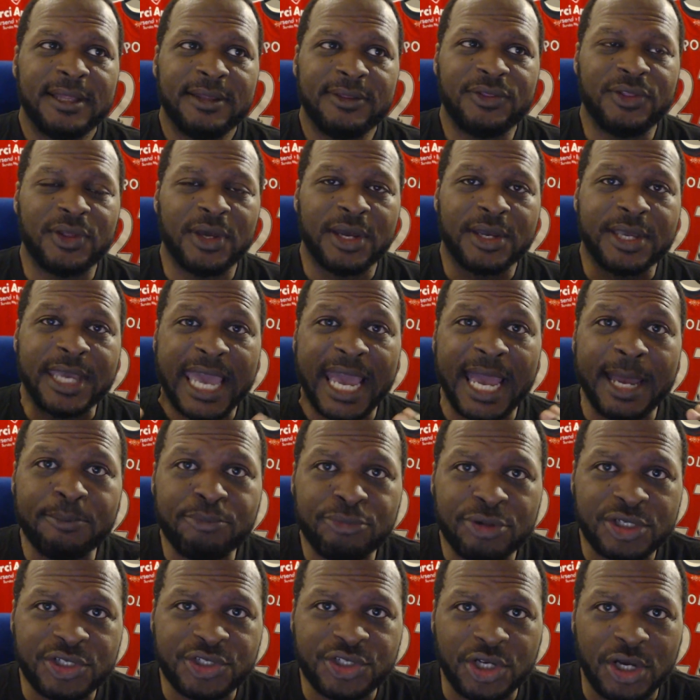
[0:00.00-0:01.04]
The
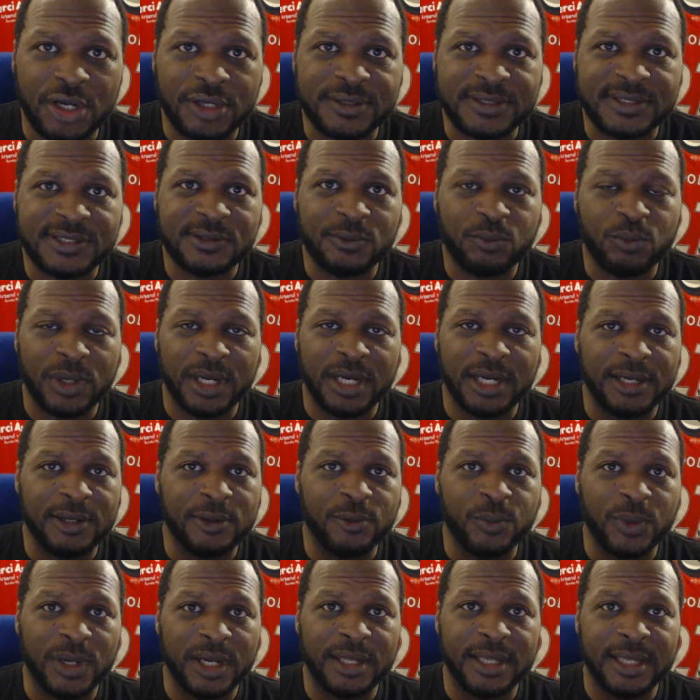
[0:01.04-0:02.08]
camera shots
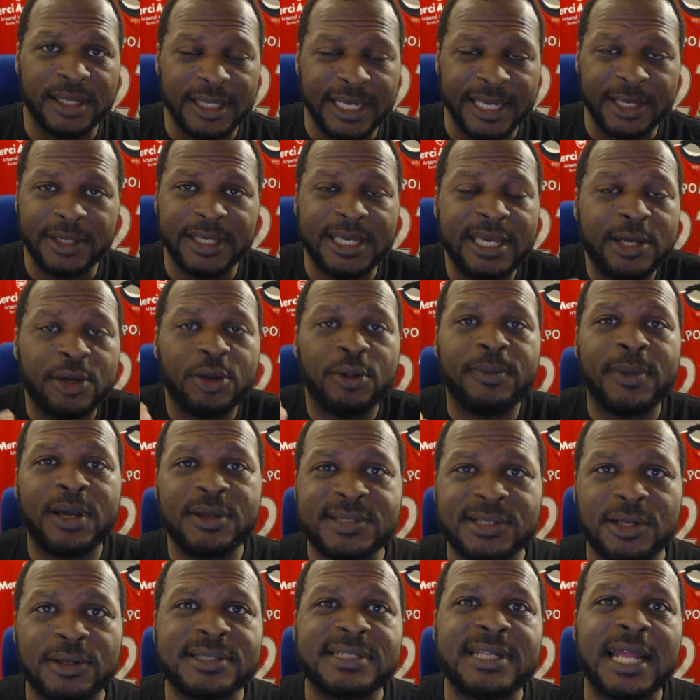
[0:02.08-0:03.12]
were it
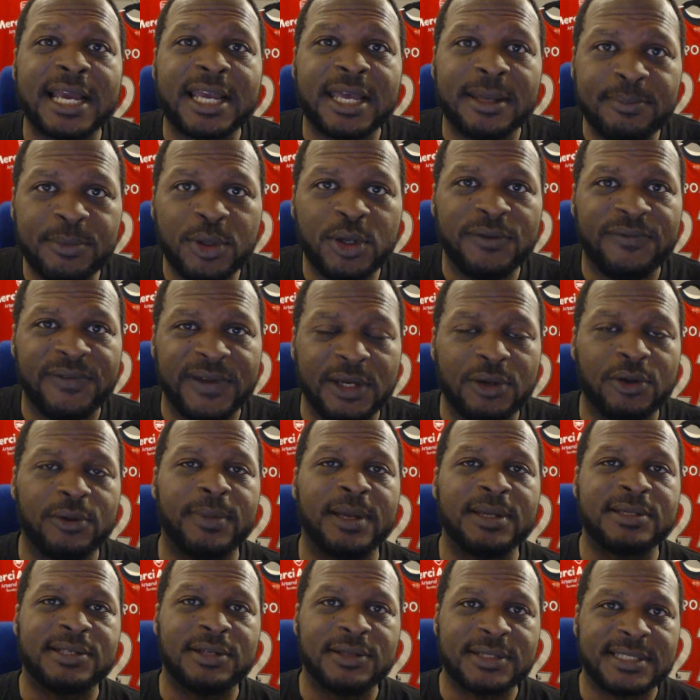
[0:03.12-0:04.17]
almost looks like a movie. It
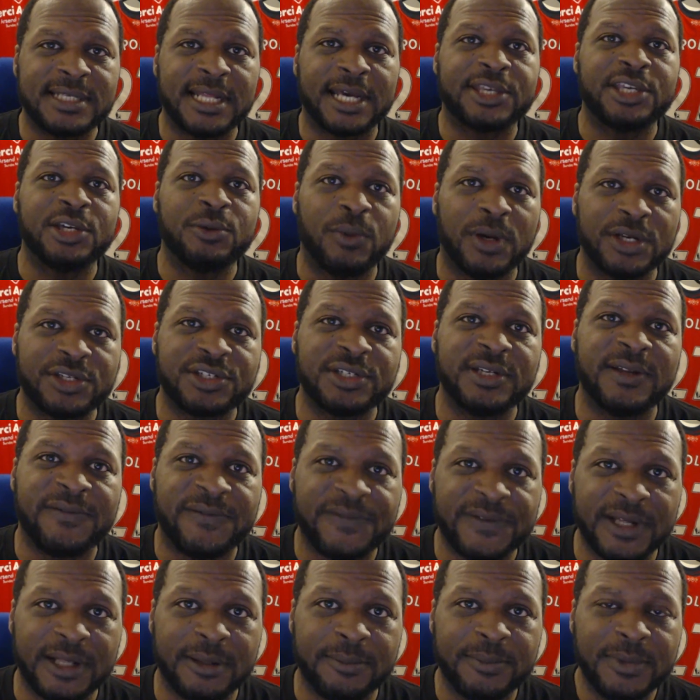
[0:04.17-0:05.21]
almost looks like you're watching a
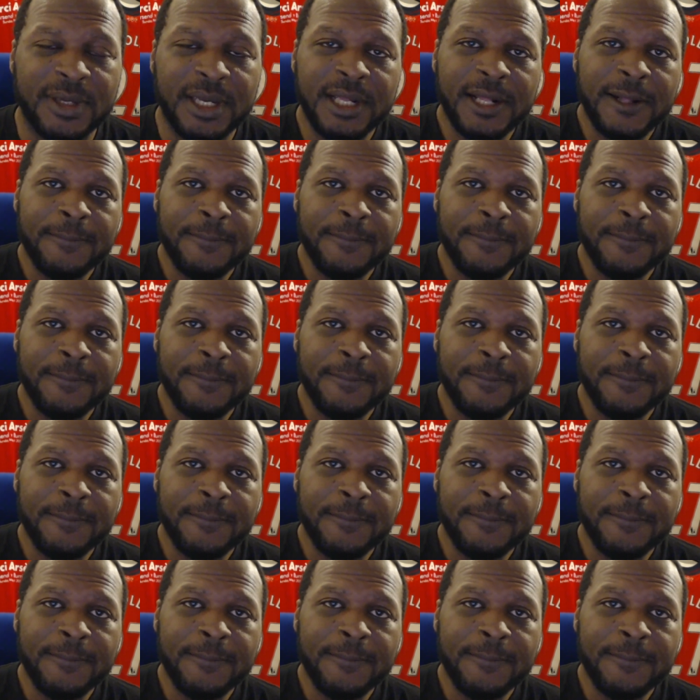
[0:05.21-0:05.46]
film.